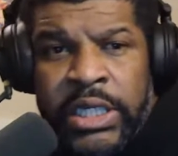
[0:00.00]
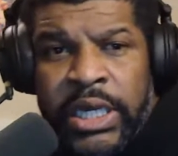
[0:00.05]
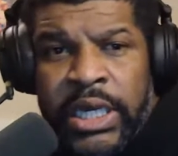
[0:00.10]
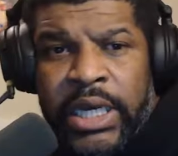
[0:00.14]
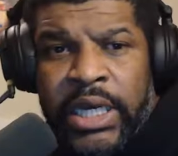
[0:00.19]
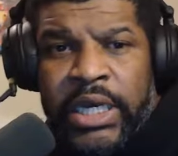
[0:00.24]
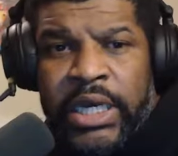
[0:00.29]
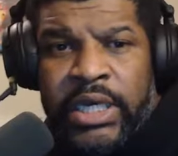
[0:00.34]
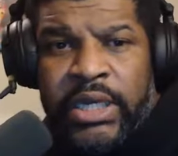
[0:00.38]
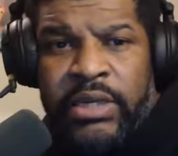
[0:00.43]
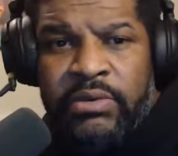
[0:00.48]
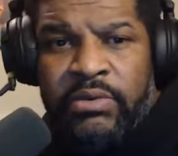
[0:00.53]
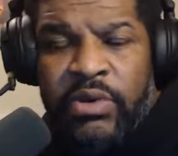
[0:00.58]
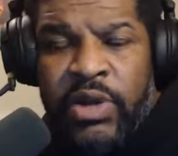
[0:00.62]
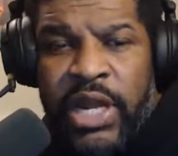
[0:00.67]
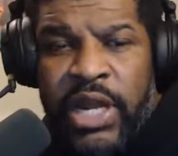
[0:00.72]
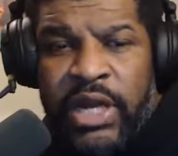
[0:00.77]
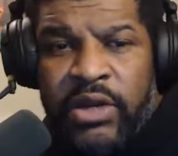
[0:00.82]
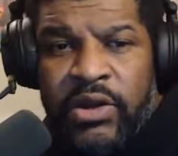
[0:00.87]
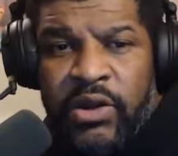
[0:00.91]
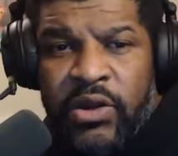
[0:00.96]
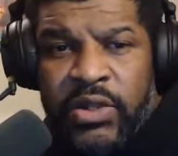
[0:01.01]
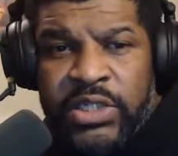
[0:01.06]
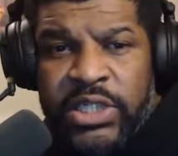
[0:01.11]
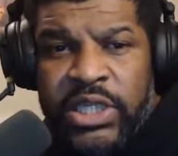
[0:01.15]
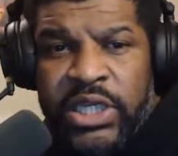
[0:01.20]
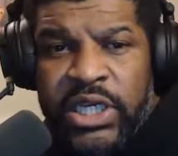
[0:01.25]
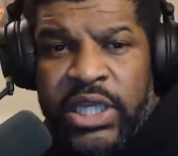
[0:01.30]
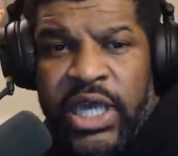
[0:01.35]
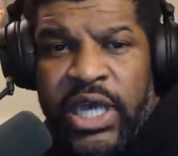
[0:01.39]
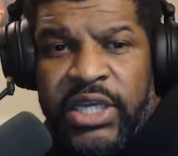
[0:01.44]
what I call
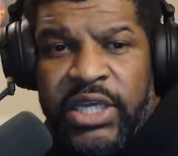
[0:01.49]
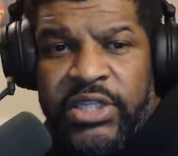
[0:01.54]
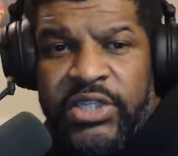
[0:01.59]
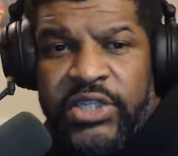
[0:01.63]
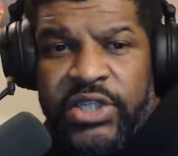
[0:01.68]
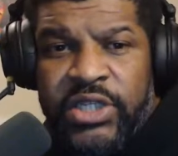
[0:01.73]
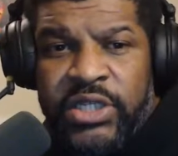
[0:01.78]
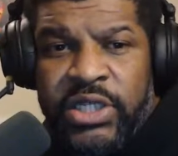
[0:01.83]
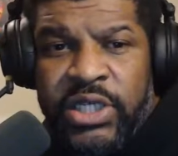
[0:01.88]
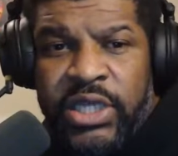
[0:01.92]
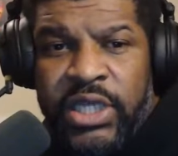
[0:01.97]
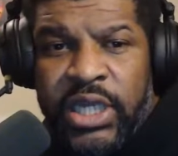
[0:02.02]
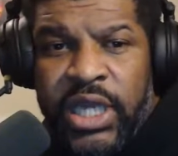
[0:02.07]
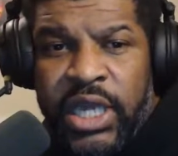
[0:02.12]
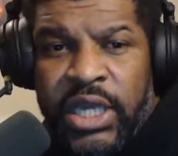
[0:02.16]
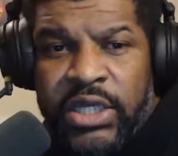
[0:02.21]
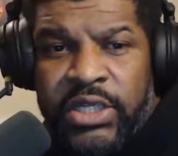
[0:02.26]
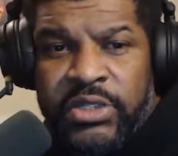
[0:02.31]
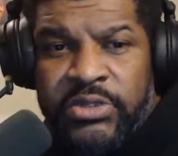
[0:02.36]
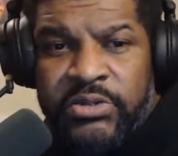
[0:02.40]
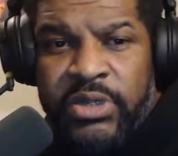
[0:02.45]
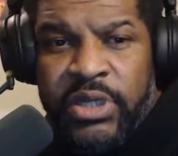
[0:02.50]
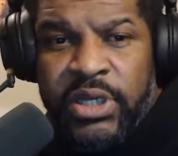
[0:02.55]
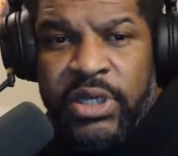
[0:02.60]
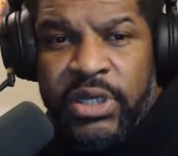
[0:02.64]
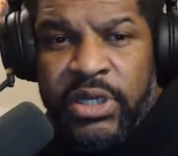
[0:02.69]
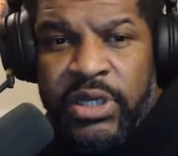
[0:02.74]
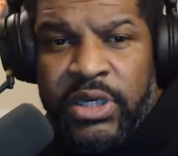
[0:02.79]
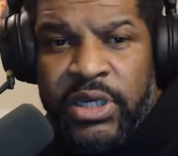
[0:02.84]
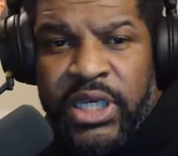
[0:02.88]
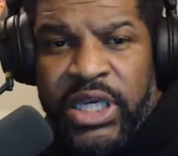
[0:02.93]
teenage
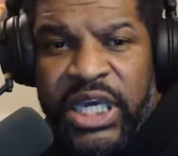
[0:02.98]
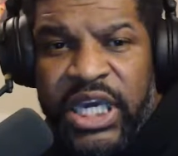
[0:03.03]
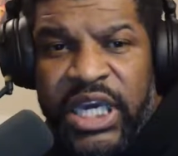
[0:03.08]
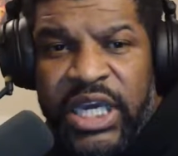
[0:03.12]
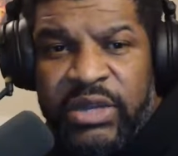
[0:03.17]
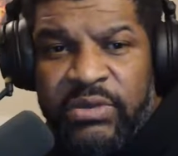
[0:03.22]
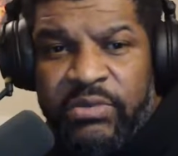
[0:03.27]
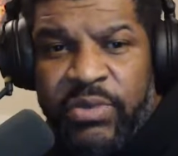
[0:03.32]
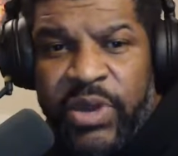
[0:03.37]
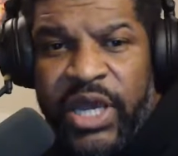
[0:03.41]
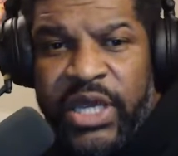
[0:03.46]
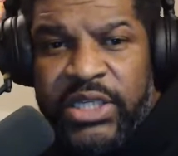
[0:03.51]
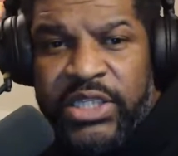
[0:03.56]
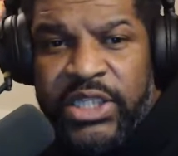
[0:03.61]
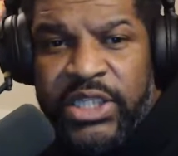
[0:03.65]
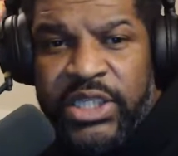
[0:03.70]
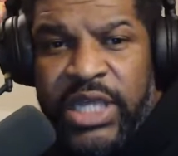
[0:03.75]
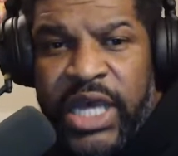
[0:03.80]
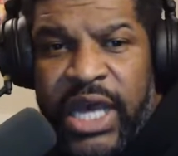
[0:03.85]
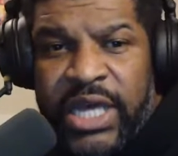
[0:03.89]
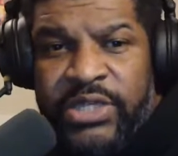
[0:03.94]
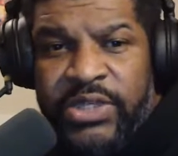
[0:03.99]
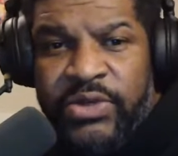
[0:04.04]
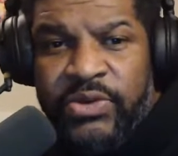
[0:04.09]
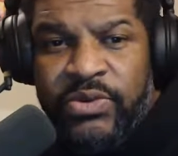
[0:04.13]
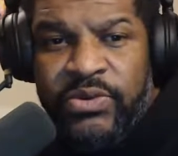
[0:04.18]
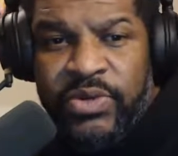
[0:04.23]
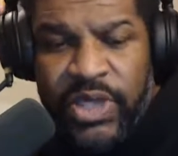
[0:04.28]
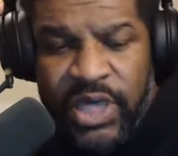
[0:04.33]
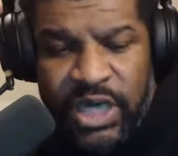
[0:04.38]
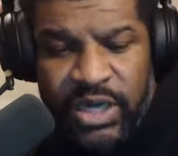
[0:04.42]
kid wages, high
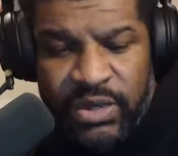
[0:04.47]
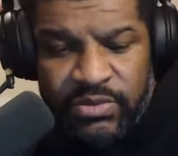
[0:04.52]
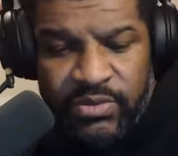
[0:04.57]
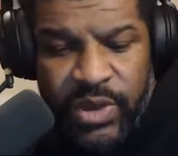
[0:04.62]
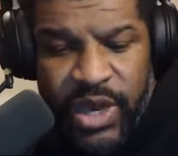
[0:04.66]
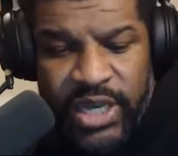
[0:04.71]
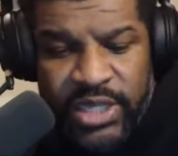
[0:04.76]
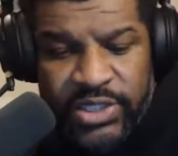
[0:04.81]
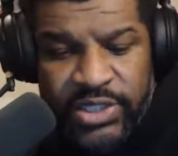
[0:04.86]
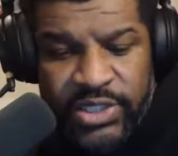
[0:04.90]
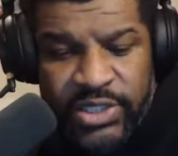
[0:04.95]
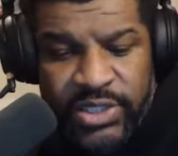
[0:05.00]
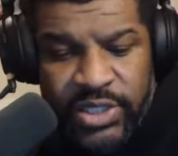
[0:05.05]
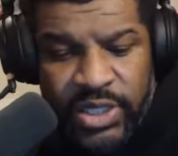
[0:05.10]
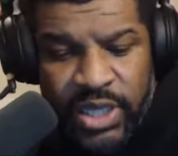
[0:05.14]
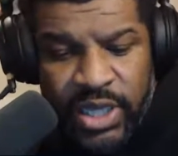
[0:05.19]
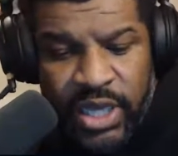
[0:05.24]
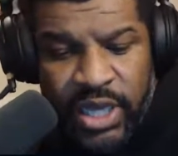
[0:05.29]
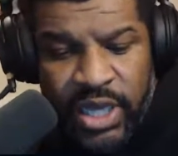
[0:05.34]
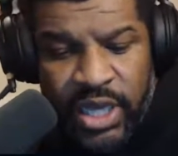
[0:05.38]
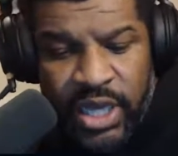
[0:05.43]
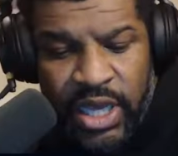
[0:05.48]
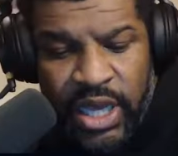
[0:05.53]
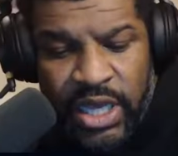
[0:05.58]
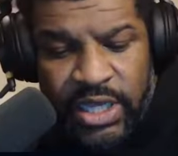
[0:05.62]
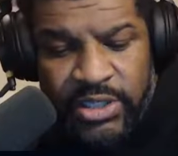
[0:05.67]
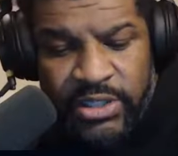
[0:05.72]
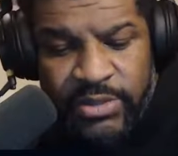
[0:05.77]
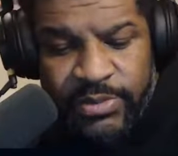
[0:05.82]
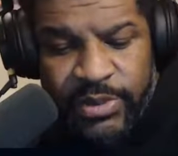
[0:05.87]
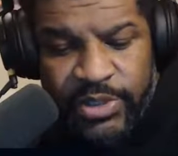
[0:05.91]
school kid wages,
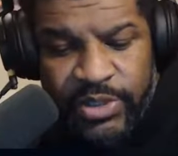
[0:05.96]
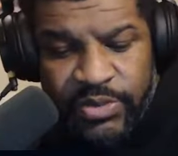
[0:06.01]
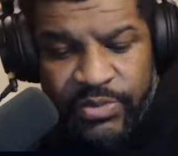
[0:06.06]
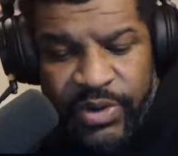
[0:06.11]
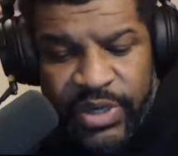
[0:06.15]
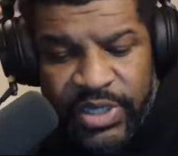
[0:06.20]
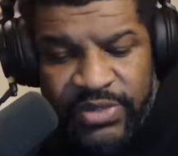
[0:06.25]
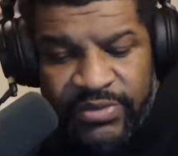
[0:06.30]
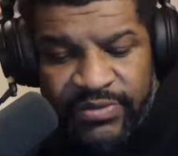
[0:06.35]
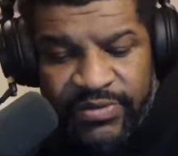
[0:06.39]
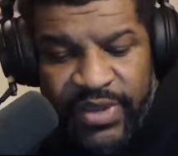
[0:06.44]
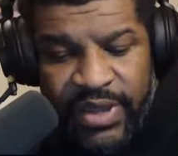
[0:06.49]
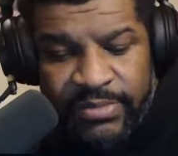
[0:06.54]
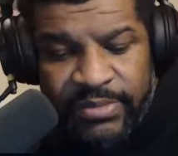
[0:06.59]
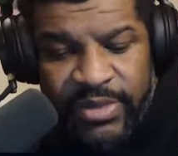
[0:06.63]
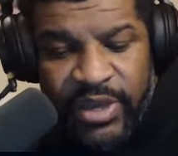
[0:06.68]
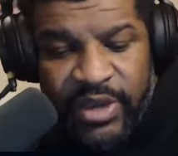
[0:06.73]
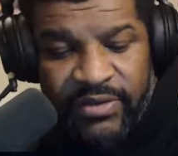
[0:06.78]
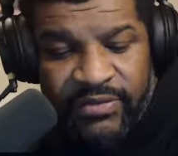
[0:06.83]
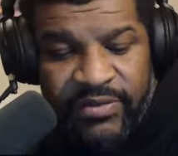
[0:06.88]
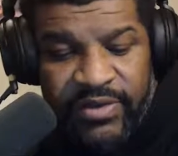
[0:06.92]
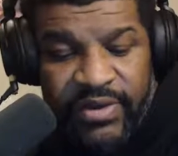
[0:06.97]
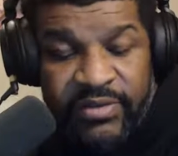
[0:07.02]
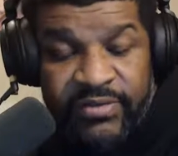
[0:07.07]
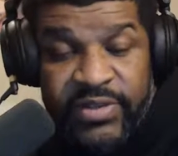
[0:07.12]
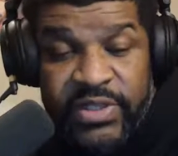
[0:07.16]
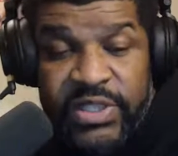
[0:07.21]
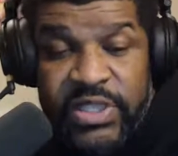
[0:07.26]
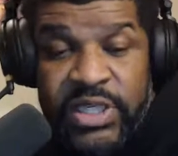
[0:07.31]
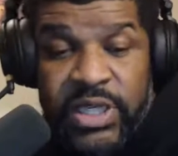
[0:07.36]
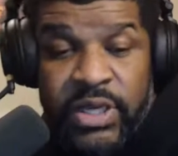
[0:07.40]
and you're supposed to raise a family off of
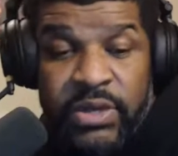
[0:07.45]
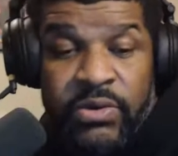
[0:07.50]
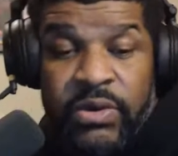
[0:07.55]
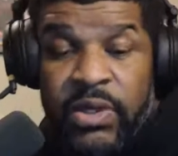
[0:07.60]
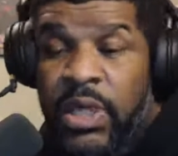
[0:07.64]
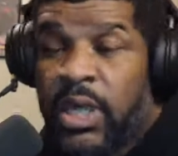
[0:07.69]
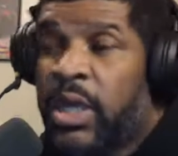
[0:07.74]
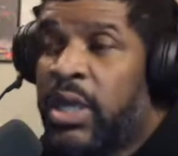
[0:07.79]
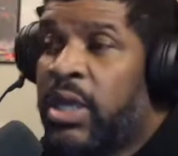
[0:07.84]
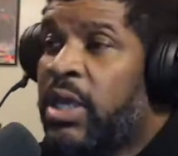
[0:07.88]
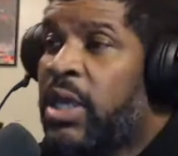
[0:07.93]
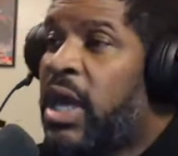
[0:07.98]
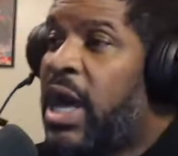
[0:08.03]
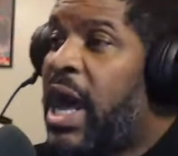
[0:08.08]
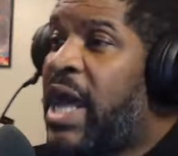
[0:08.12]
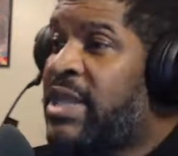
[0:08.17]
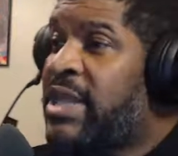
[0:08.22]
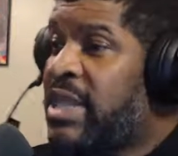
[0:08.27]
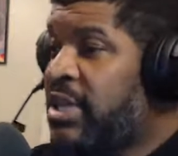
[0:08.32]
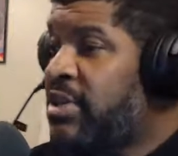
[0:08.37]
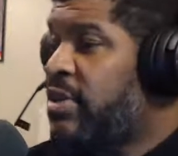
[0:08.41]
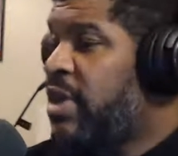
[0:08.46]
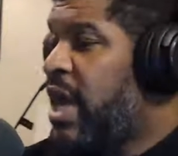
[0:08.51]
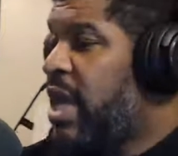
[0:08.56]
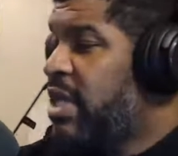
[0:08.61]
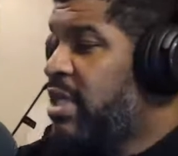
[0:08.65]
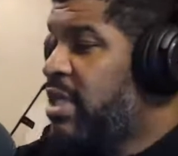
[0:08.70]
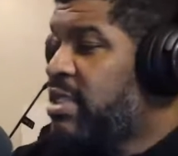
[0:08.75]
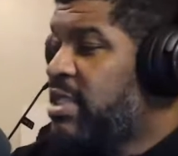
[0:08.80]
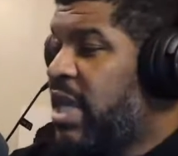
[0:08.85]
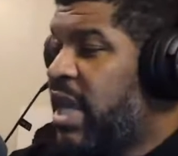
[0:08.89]
it. So I think you
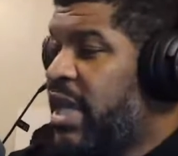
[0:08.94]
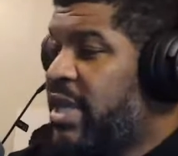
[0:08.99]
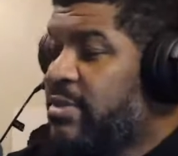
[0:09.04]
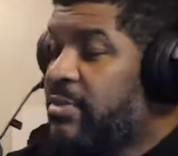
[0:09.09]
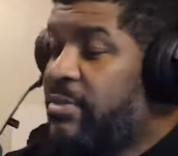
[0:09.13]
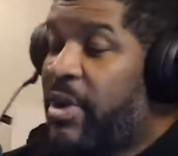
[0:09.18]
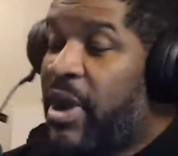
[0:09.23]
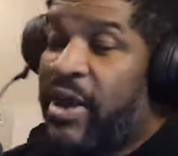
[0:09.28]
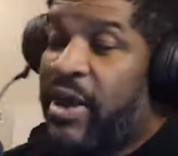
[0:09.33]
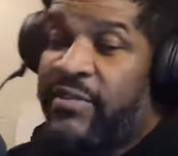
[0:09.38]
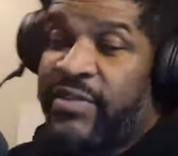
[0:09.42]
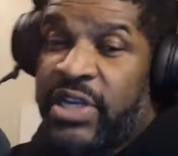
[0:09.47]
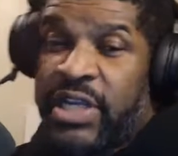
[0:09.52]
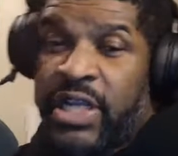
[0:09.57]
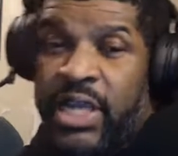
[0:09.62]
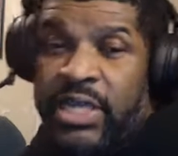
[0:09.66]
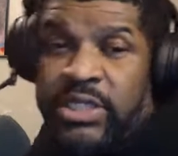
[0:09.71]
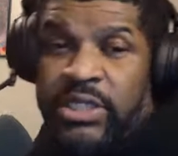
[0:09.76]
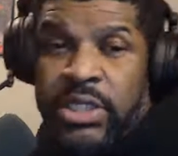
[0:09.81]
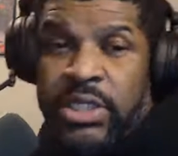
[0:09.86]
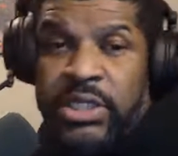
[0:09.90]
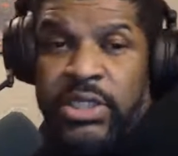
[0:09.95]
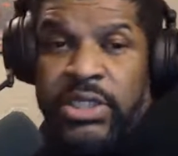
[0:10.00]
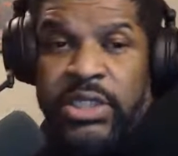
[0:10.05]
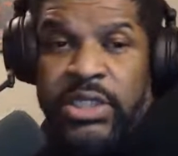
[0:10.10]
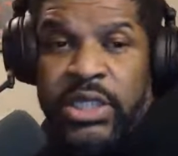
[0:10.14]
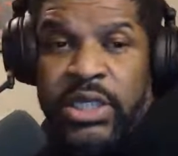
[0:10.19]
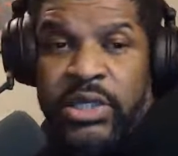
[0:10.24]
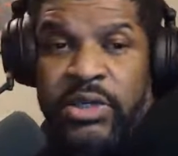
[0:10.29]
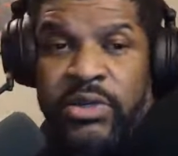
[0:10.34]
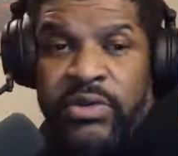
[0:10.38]
got to attack the poverty. That's
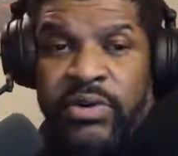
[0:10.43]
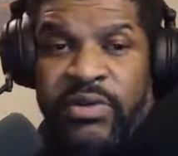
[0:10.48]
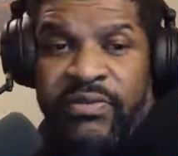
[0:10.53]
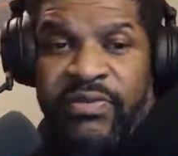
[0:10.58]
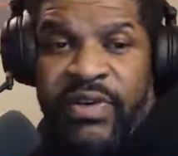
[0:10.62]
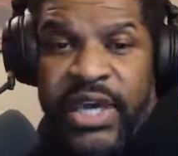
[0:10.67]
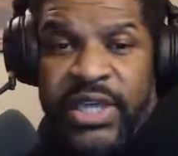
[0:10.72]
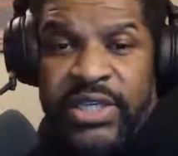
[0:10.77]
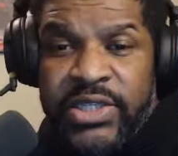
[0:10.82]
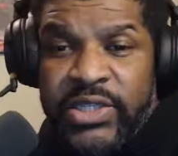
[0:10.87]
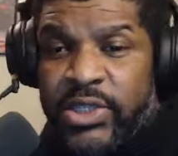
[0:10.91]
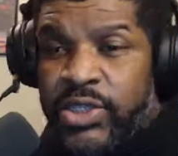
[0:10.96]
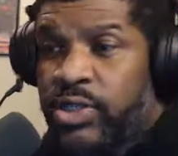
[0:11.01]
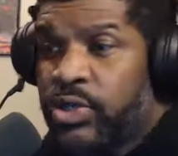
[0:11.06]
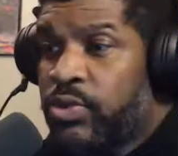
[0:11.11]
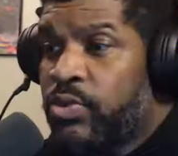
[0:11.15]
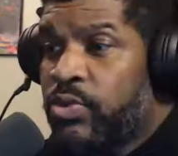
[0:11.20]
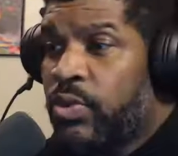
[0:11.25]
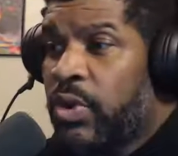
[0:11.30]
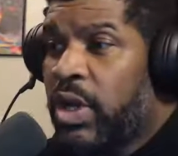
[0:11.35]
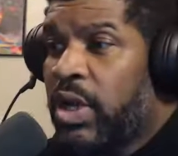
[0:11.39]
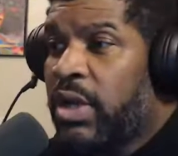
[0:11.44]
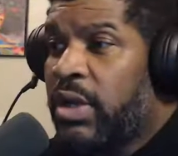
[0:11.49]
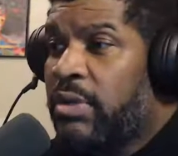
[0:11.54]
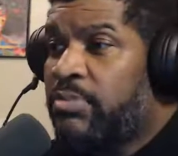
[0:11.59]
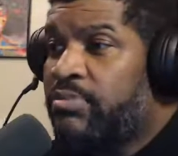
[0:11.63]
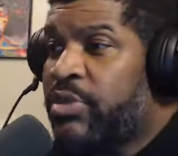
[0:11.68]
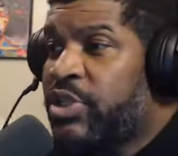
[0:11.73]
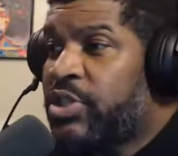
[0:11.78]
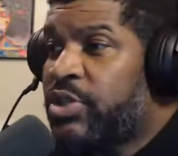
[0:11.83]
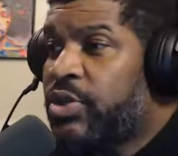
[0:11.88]
just a little advice to
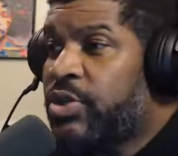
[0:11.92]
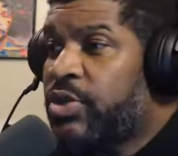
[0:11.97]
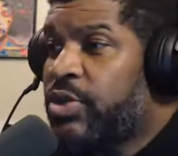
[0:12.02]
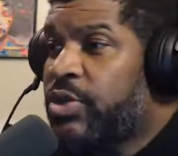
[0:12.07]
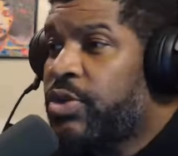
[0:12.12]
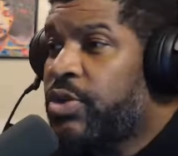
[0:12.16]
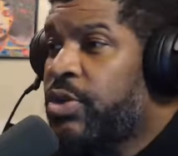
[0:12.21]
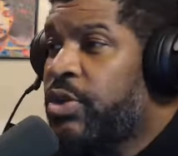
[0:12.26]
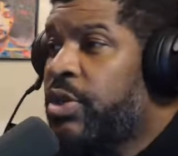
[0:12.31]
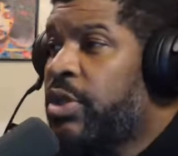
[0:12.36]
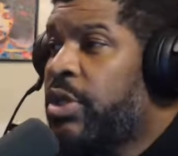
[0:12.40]
Mr.